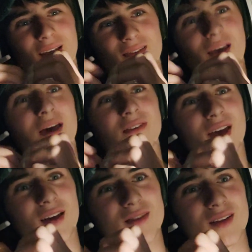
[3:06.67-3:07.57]
has
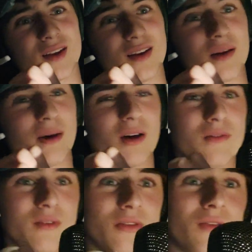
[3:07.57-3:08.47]
avgas in it
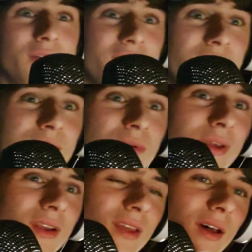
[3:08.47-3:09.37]
about 3 times a
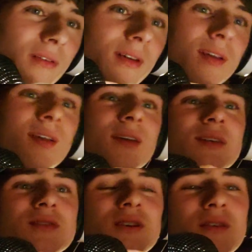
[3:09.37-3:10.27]
week now.
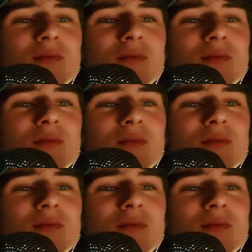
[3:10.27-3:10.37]
So